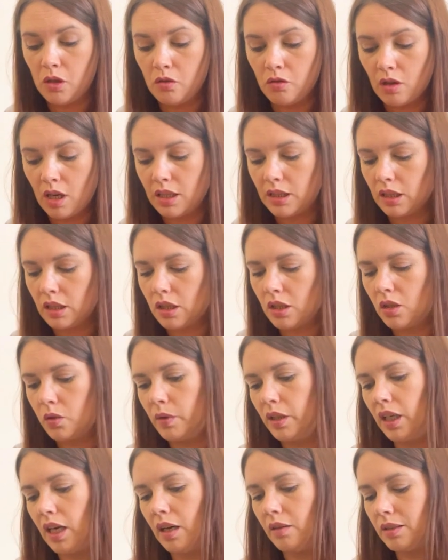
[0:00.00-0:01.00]
you nice and cool
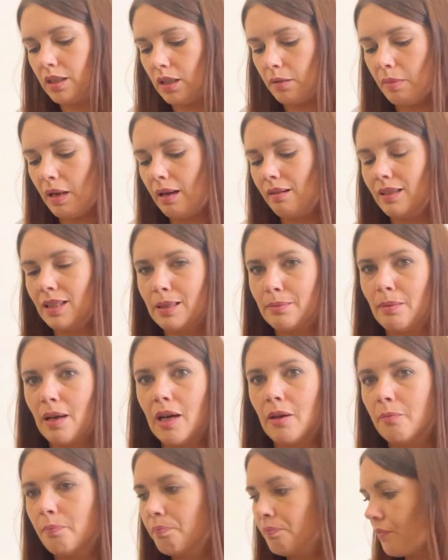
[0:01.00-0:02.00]
when you're out and about as
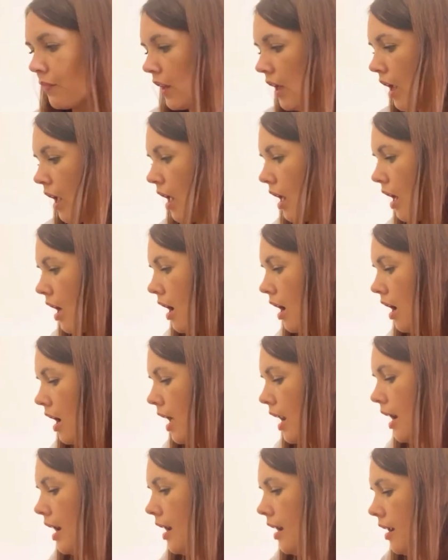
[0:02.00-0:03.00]
well.
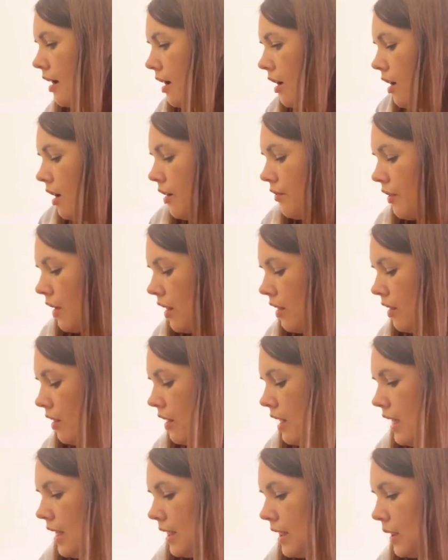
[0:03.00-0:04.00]
I love
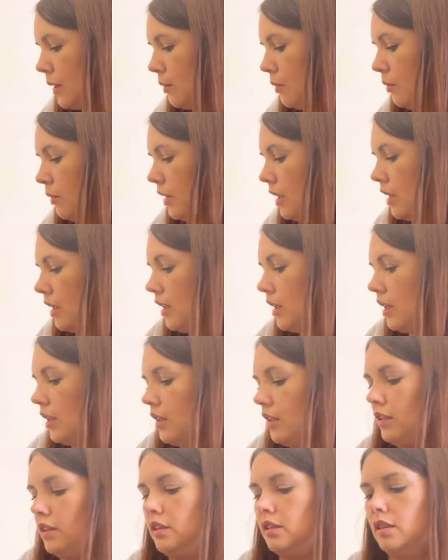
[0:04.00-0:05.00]
this
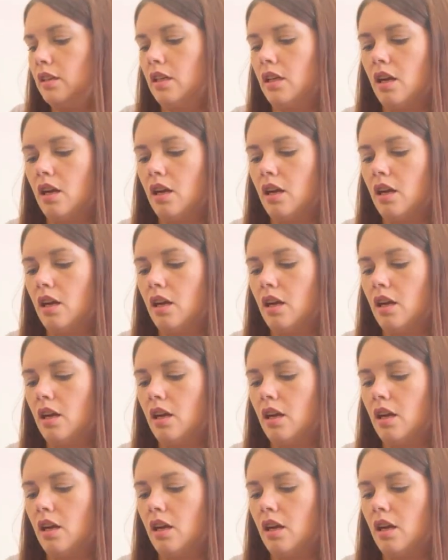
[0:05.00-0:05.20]
one.